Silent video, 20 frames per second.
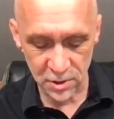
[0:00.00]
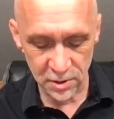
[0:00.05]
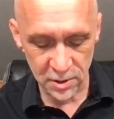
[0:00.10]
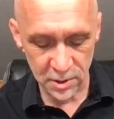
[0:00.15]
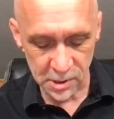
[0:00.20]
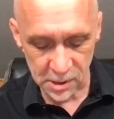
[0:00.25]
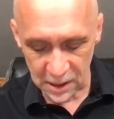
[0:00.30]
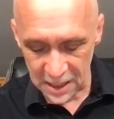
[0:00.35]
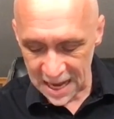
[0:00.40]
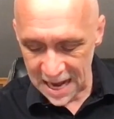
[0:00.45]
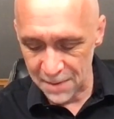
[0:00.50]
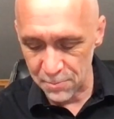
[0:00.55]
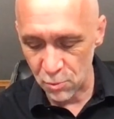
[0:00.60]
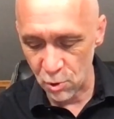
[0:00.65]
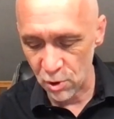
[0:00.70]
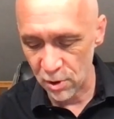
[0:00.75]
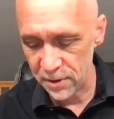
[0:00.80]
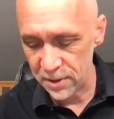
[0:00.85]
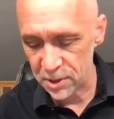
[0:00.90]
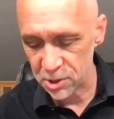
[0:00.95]
There's a lot
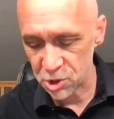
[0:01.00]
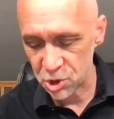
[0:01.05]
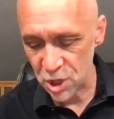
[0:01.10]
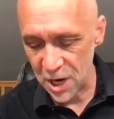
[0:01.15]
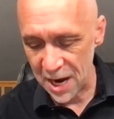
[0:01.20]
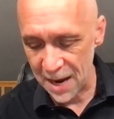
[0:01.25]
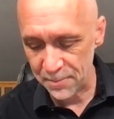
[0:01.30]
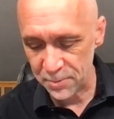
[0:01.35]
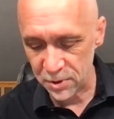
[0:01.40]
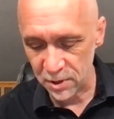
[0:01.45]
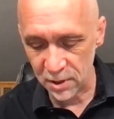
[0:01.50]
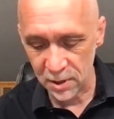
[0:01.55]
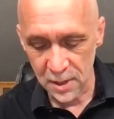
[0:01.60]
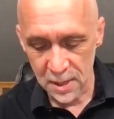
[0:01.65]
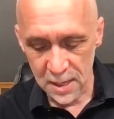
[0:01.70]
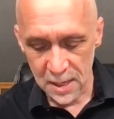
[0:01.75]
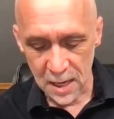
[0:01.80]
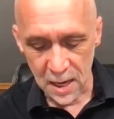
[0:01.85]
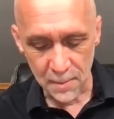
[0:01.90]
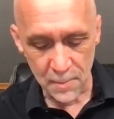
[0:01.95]
more in this chapter
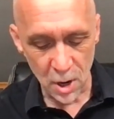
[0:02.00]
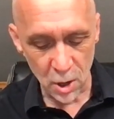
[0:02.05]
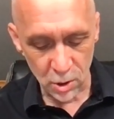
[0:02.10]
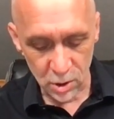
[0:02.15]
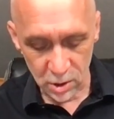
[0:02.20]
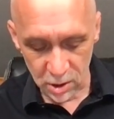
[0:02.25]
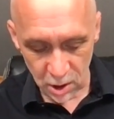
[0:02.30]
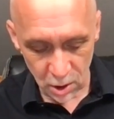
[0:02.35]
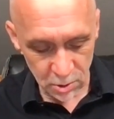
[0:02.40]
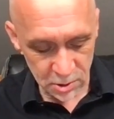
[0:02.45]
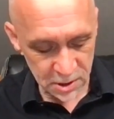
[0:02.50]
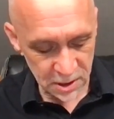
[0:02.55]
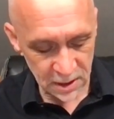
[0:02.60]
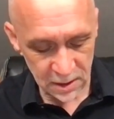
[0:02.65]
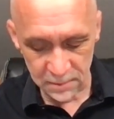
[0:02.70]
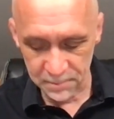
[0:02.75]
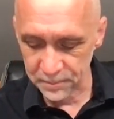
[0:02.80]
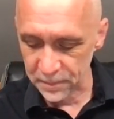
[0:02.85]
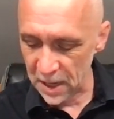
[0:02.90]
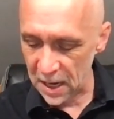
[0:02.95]
about closing.